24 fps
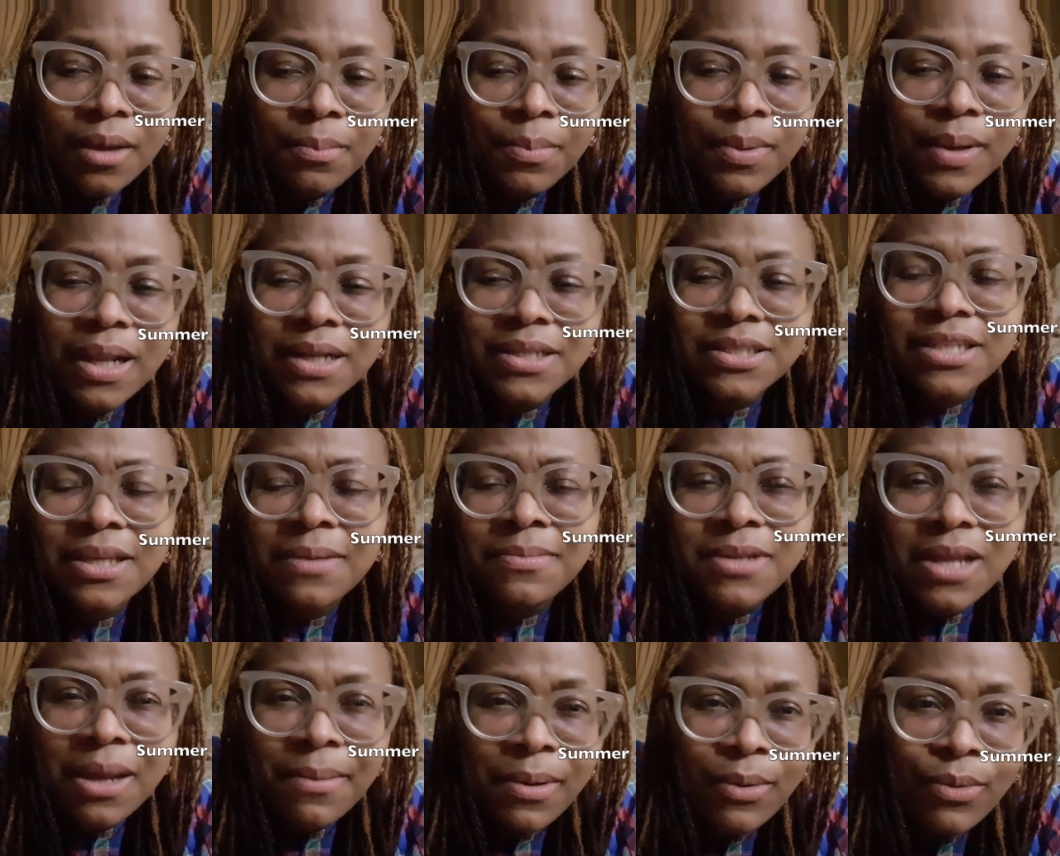But at the
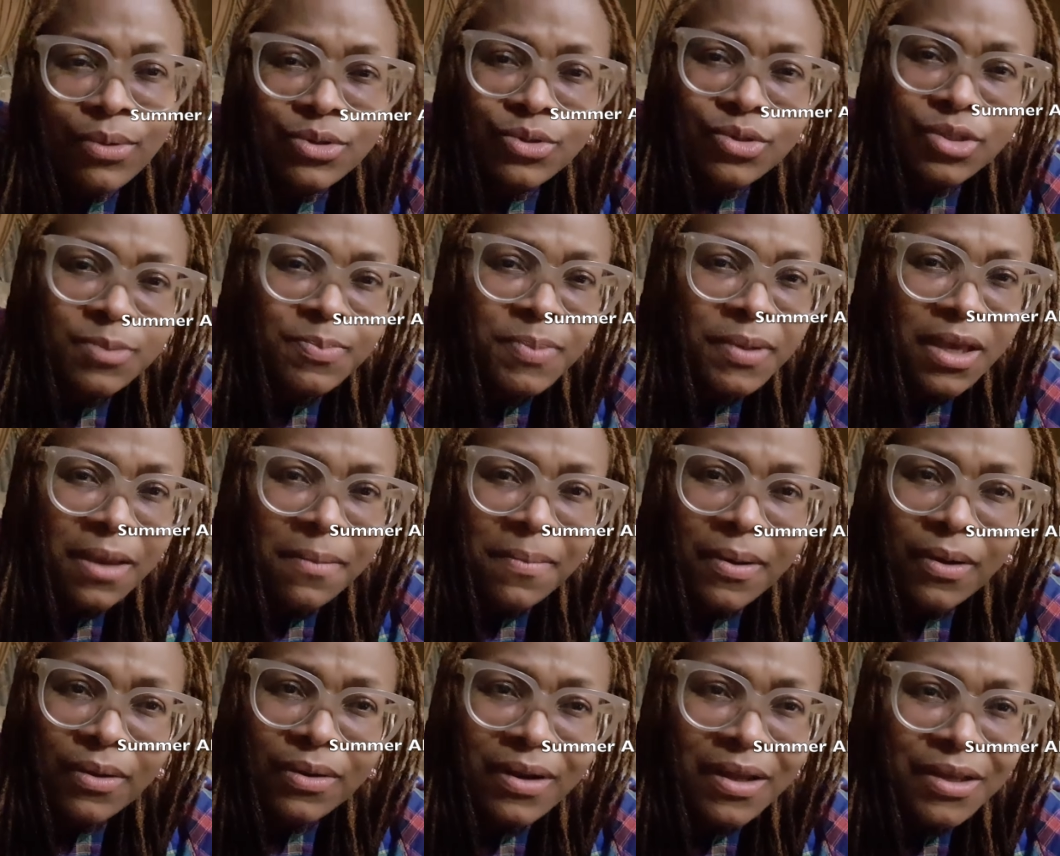same time, I want to speak
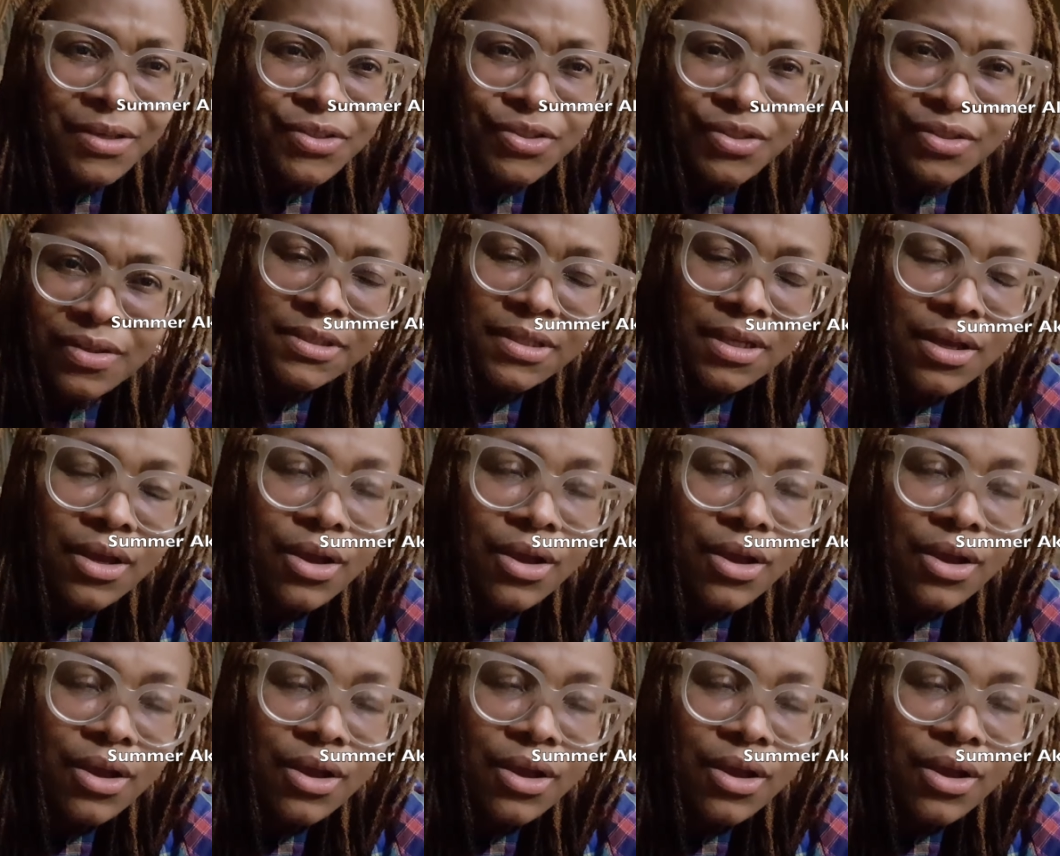about Nigeria.